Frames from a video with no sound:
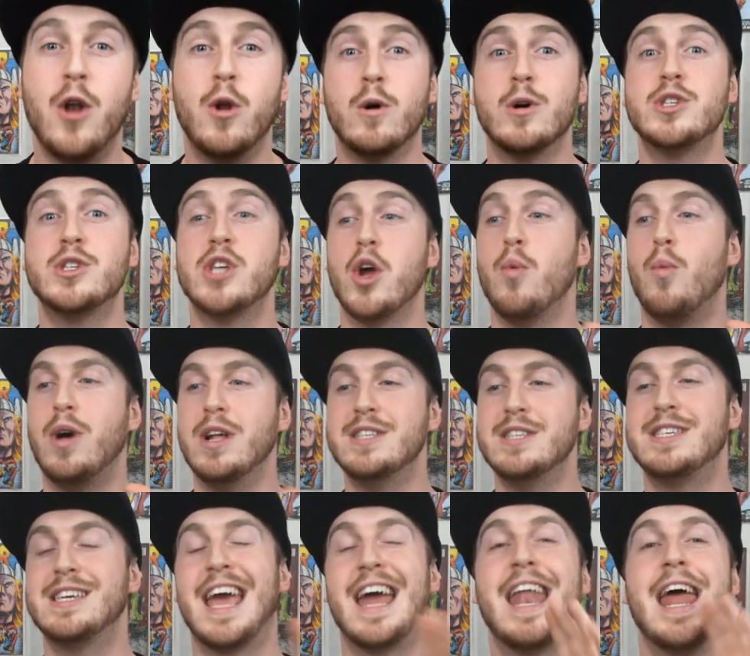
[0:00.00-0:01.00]
And also,
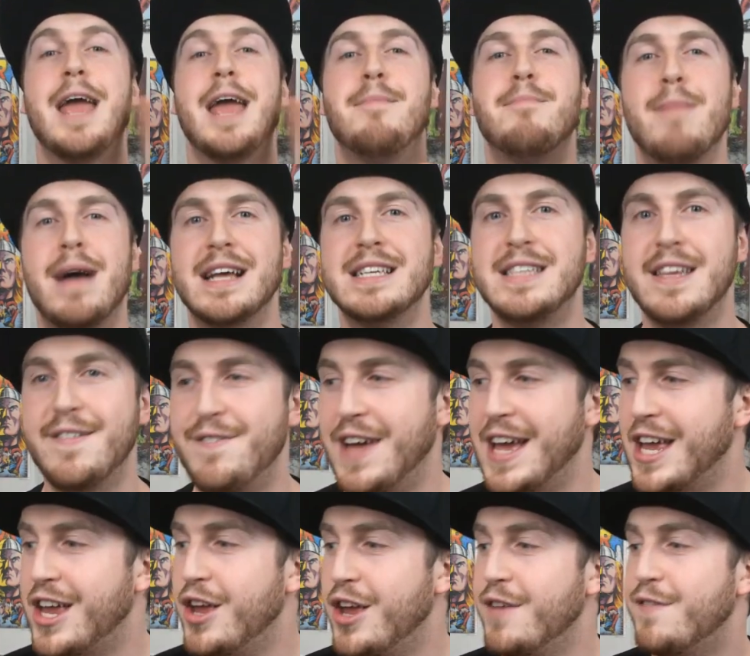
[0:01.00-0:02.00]
once again, a massive
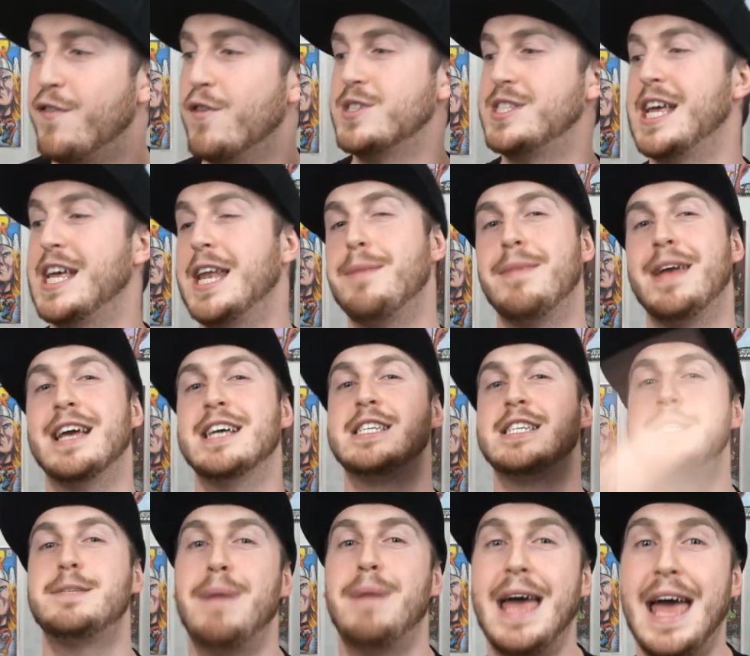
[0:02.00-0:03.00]
thank you for sending me
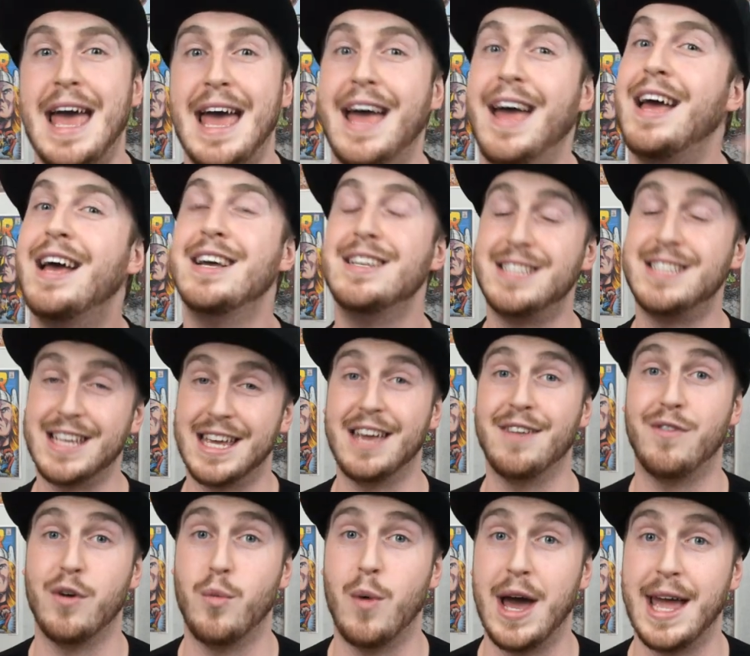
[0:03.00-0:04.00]
a spare to
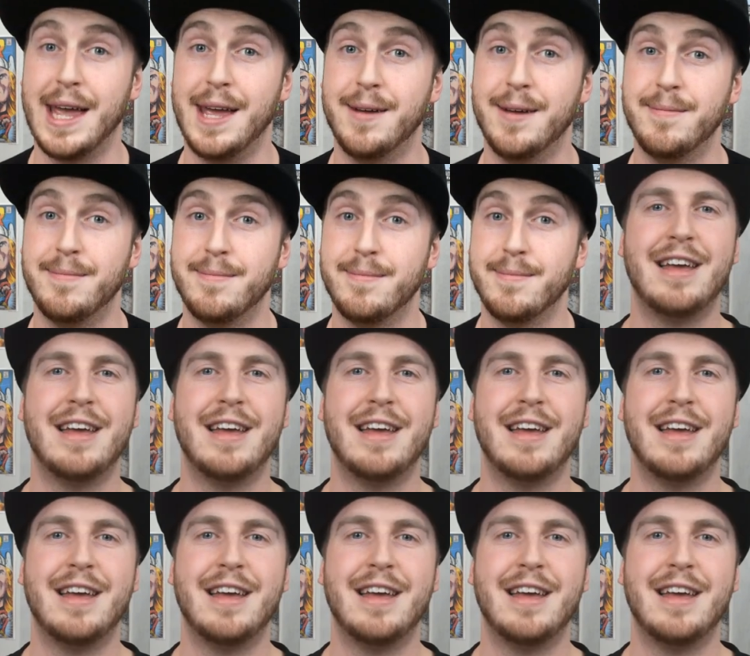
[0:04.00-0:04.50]
give away.